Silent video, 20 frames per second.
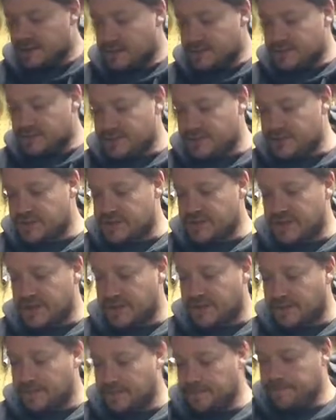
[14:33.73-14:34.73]
Just
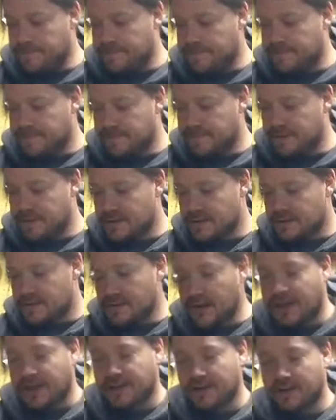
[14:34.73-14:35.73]

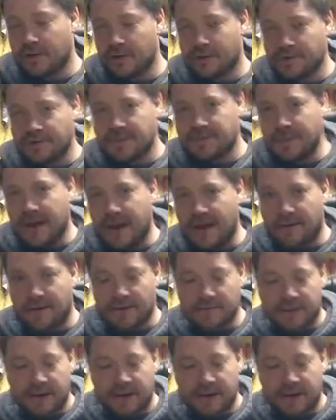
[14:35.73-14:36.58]
kind of knew it was the battery,